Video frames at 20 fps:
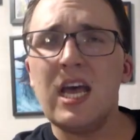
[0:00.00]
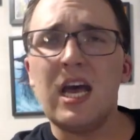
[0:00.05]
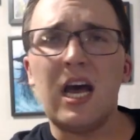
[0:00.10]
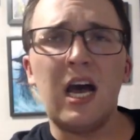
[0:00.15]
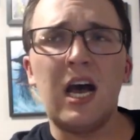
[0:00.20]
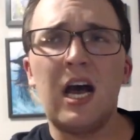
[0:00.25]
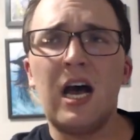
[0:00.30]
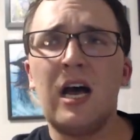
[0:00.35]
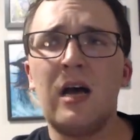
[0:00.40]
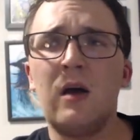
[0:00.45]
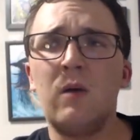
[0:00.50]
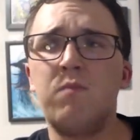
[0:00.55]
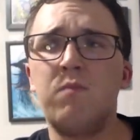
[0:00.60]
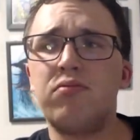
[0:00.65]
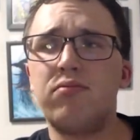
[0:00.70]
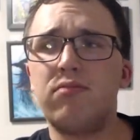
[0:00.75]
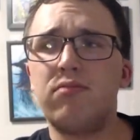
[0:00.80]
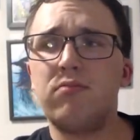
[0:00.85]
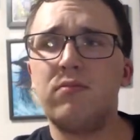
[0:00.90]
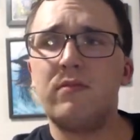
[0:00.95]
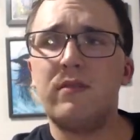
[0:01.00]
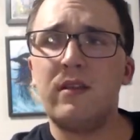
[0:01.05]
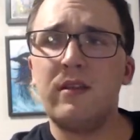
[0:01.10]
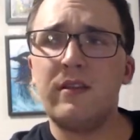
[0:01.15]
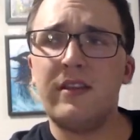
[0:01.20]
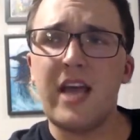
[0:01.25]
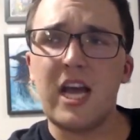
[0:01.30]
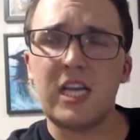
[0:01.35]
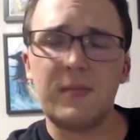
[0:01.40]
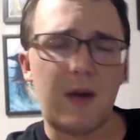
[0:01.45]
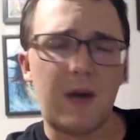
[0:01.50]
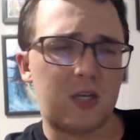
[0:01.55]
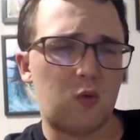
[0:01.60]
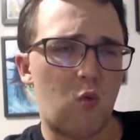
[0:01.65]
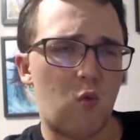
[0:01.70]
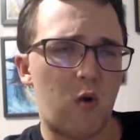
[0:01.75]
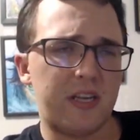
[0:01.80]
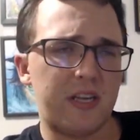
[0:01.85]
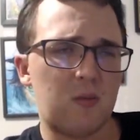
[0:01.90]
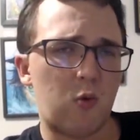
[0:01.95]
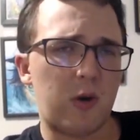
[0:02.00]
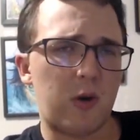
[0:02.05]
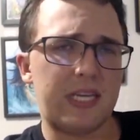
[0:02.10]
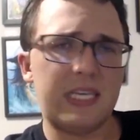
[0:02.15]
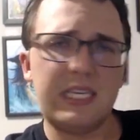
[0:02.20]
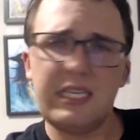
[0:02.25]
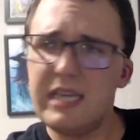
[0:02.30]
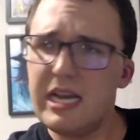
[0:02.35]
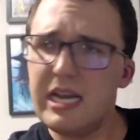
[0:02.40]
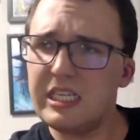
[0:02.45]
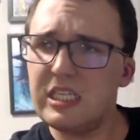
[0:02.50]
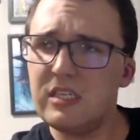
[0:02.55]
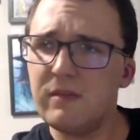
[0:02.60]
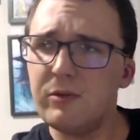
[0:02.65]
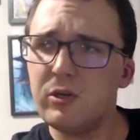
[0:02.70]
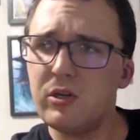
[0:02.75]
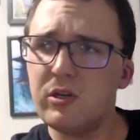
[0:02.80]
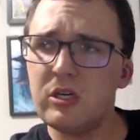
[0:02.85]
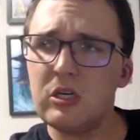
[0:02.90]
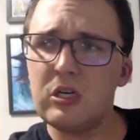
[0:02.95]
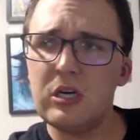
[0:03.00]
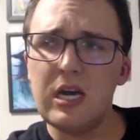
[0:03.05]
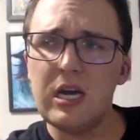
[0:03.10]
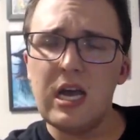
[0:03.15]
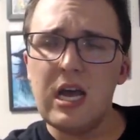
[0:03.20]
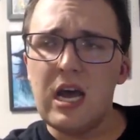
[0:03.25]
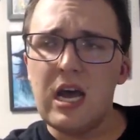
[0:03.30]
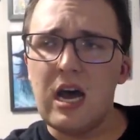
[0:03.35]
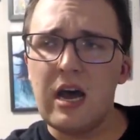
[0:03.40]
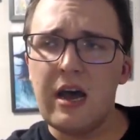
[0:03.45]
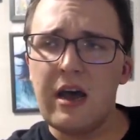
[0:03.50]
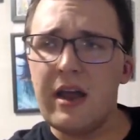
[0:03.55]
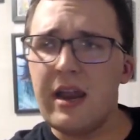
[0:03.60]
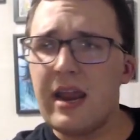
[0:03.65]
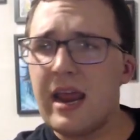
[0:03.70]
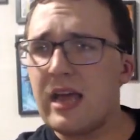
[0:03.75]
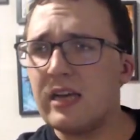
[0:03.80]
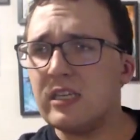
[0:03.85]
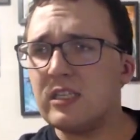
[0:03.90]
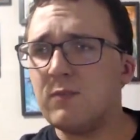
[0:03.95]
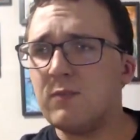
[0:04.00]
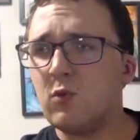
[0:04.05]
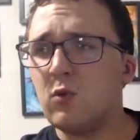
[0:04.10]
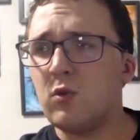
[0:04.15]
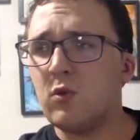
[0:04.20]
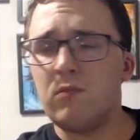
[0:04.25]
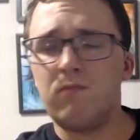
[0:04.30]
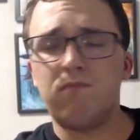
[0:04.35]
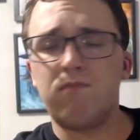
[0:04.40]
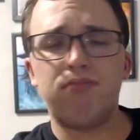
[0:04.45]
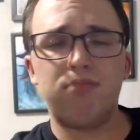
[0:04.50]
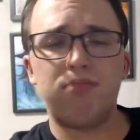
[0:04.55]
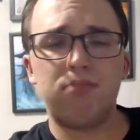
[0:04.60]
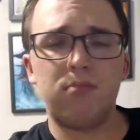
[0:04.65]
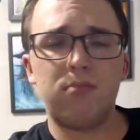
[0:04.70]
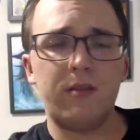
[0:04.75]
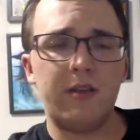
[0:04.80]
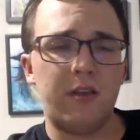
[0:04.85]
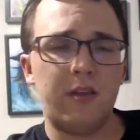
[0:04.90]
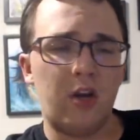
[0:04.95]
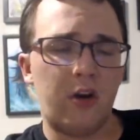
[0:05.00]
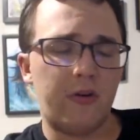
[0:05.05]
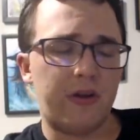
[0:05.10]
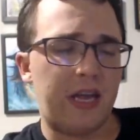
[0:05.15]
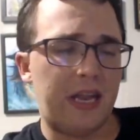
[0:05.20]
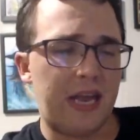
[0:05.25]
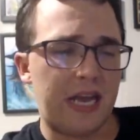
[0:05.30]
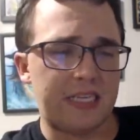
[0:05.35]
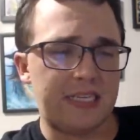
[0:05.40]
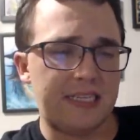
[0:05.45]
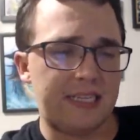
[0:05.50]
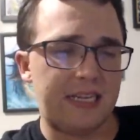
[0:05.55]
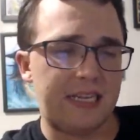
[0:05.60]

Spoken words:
The Xbox One is more accessible, it has more, you know, connects to the